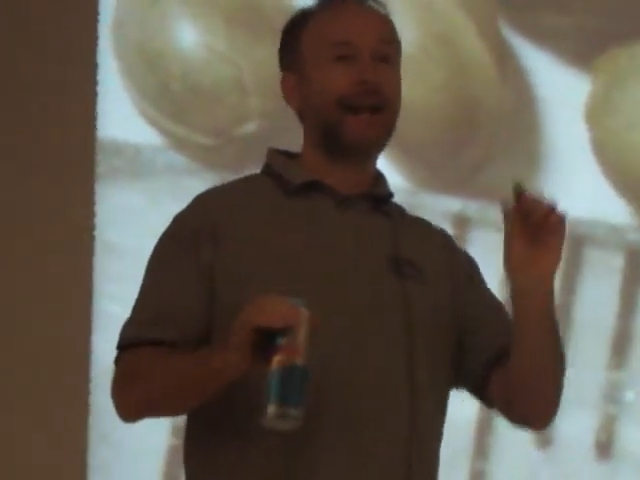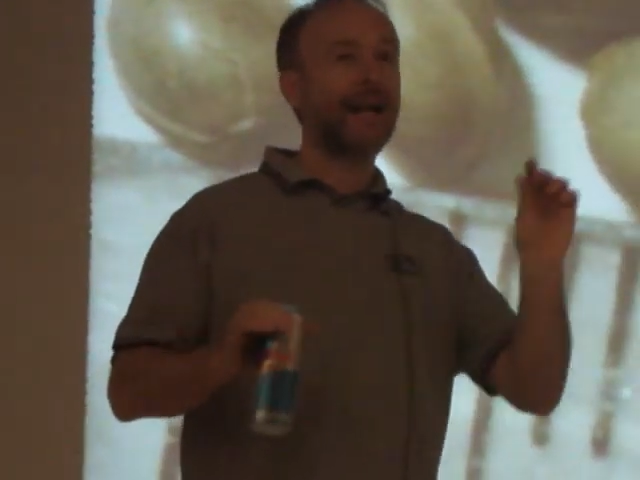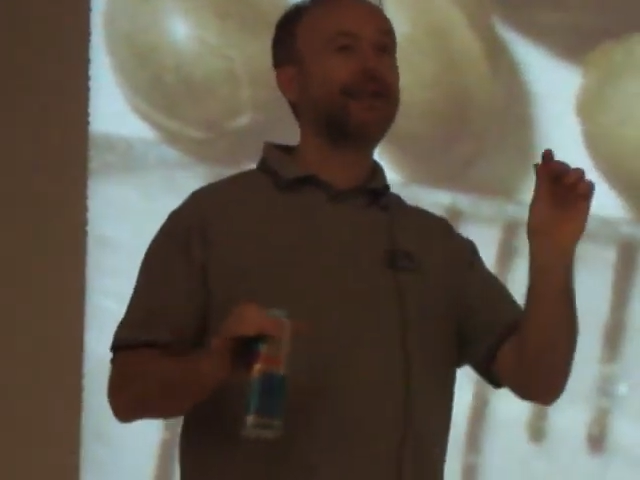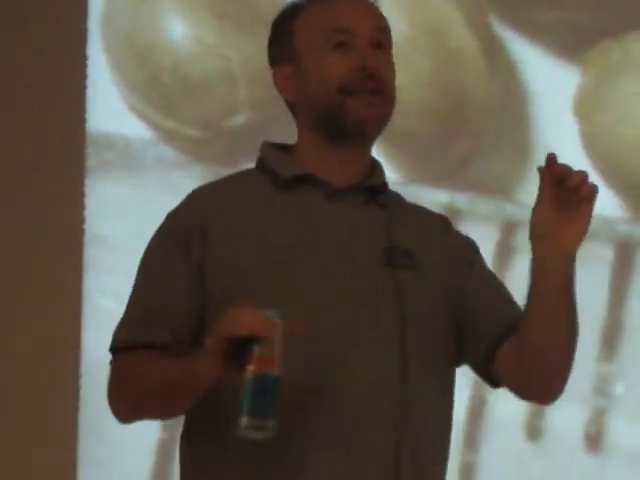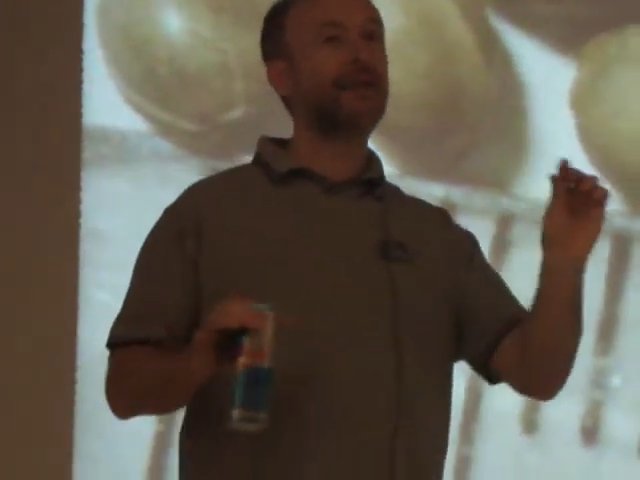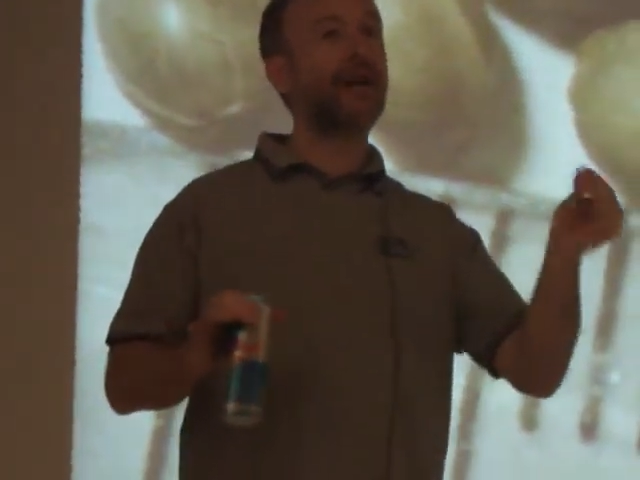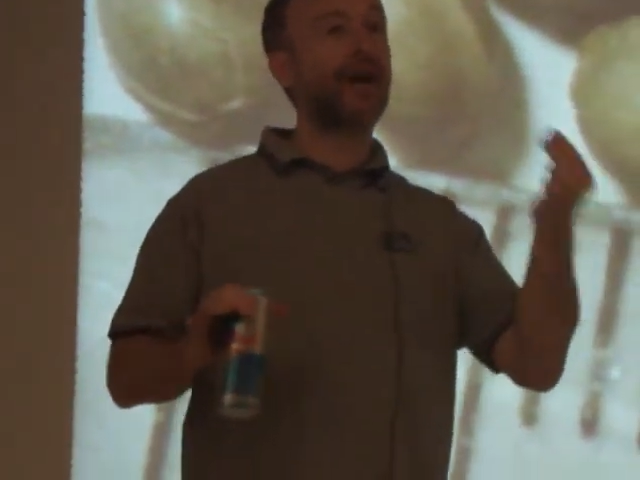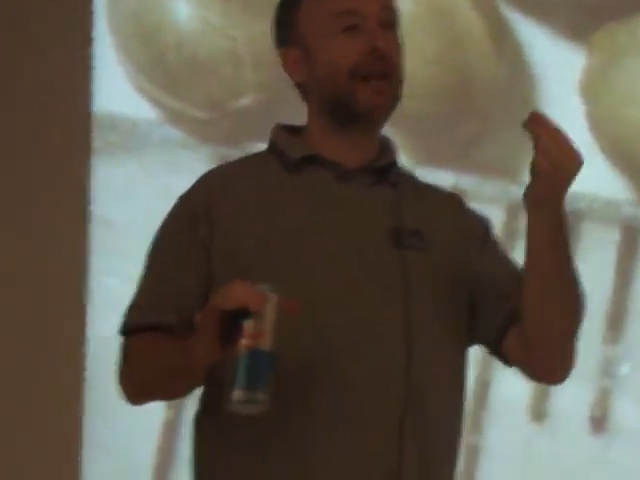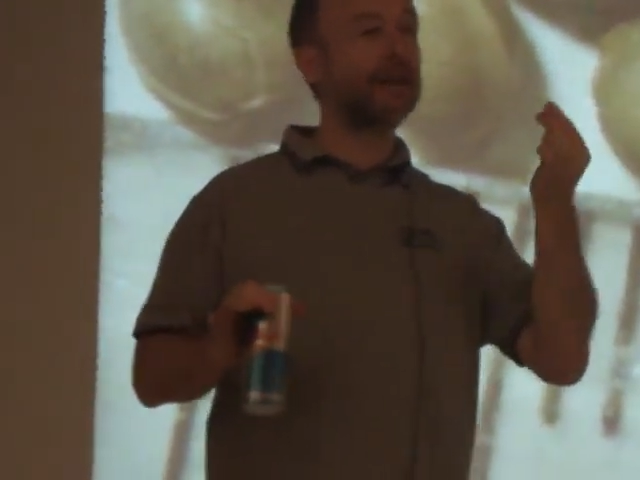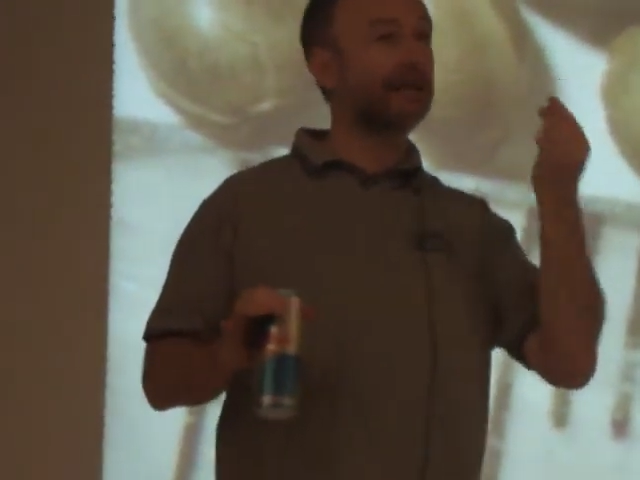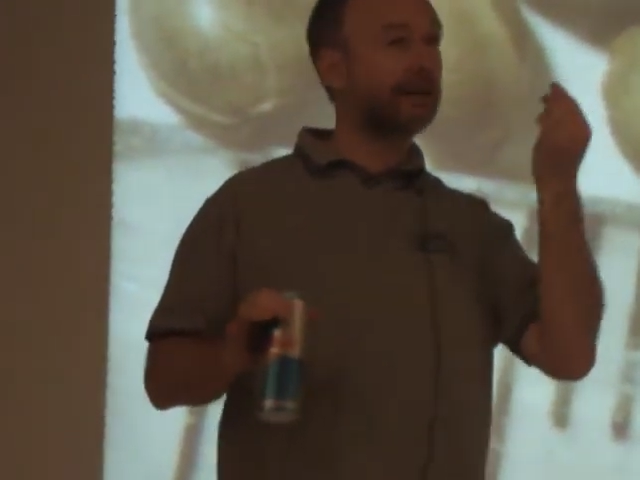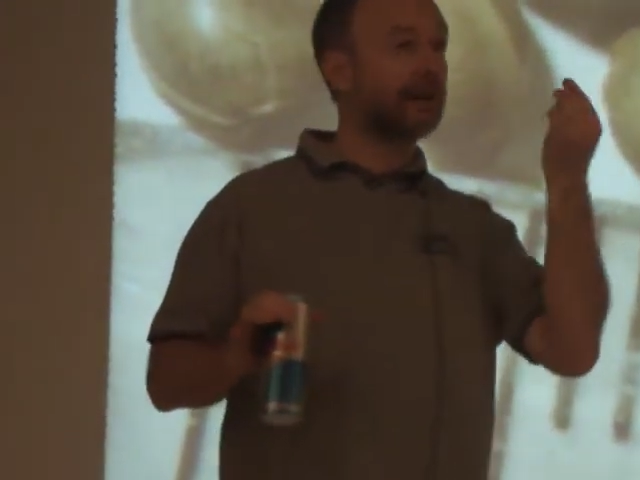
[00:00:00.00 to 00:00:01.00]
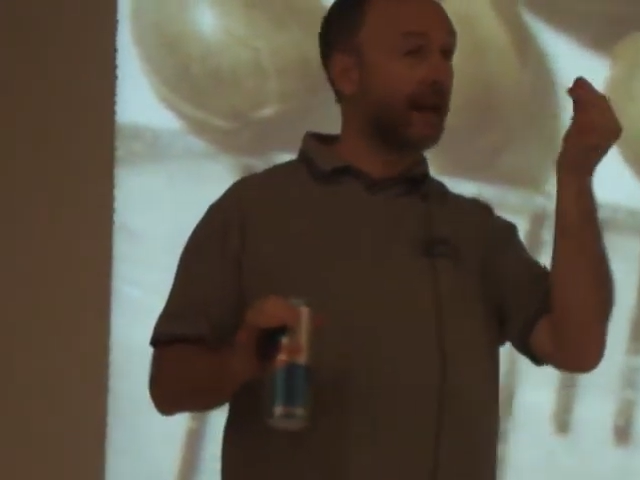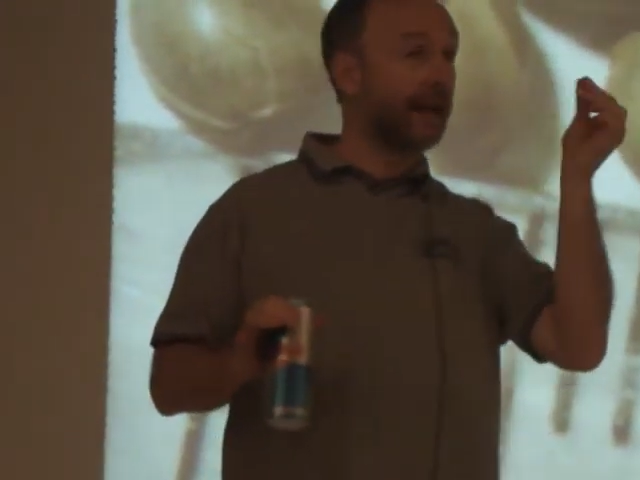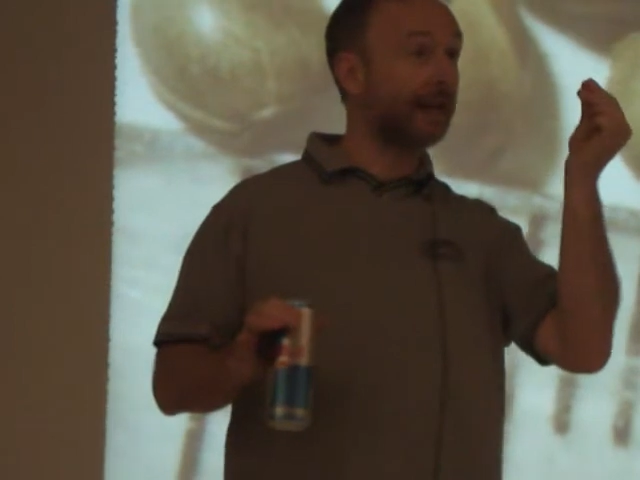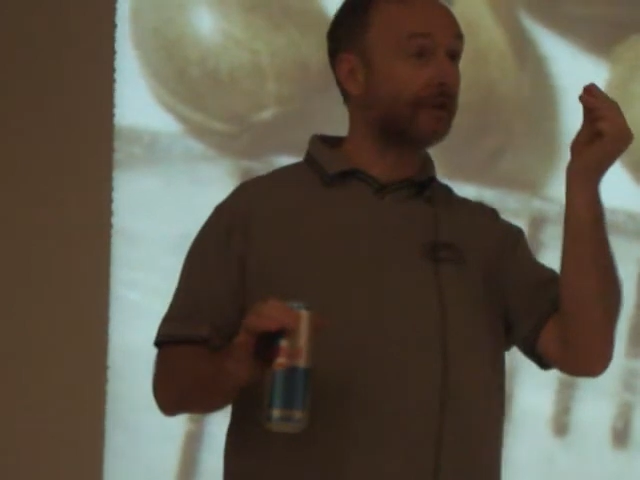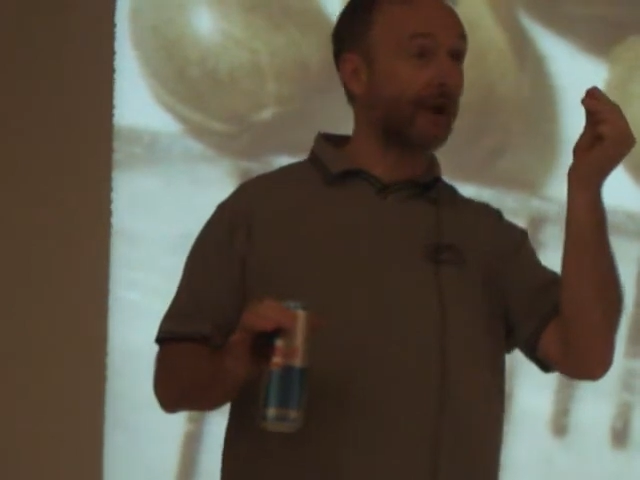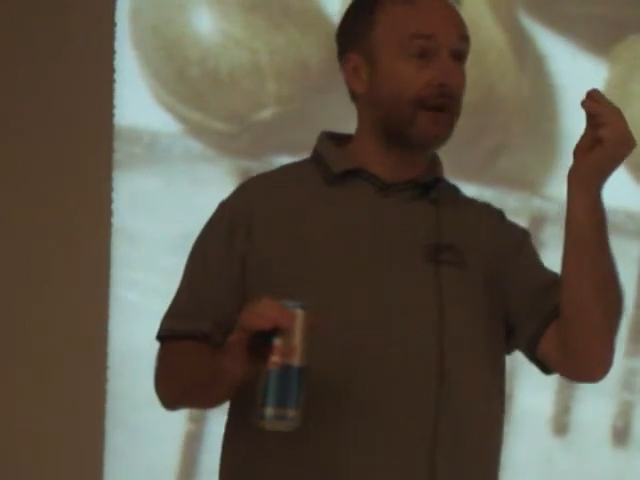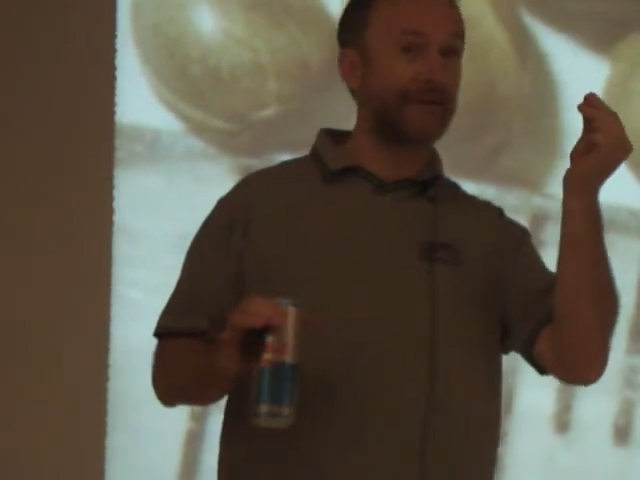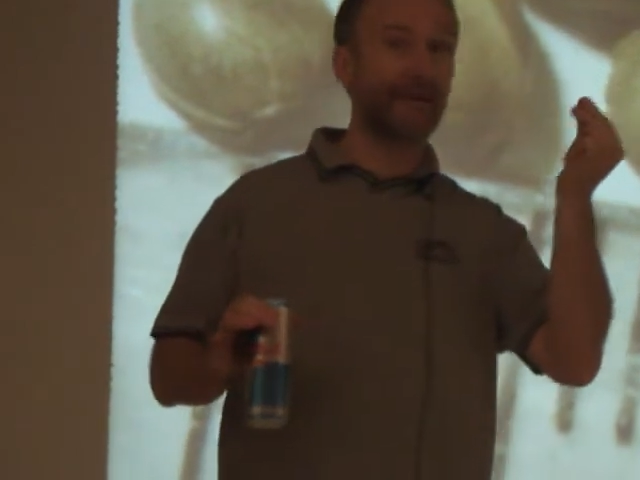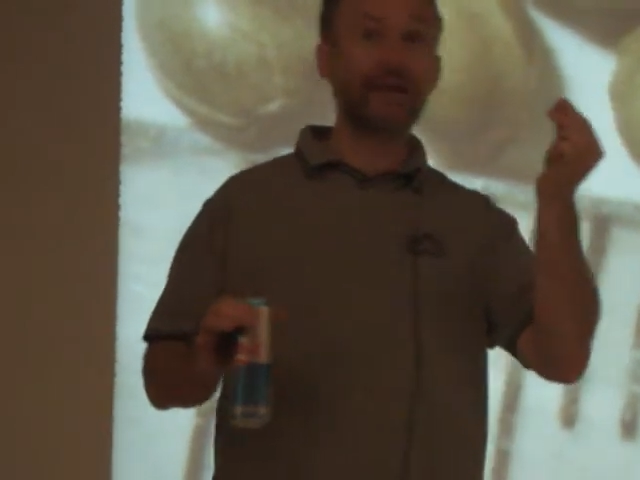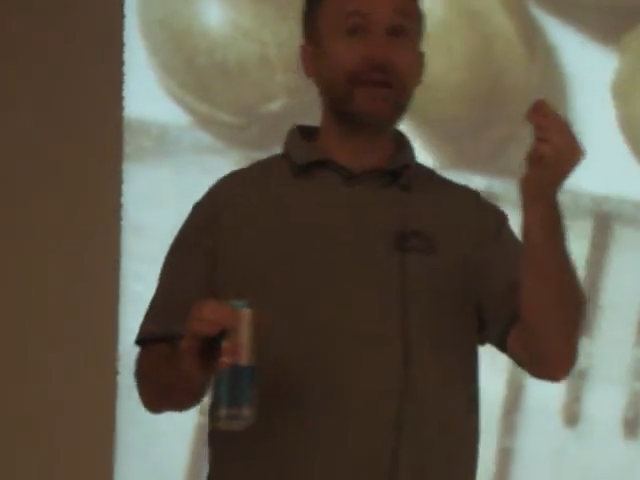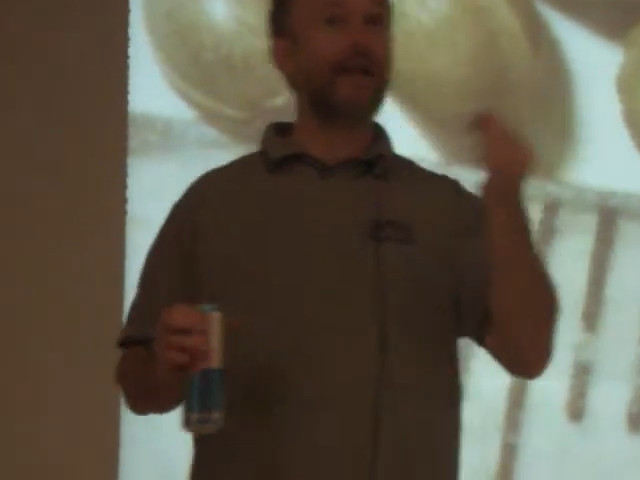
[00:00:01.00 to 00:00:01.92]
And then you cut little cuttings off of it,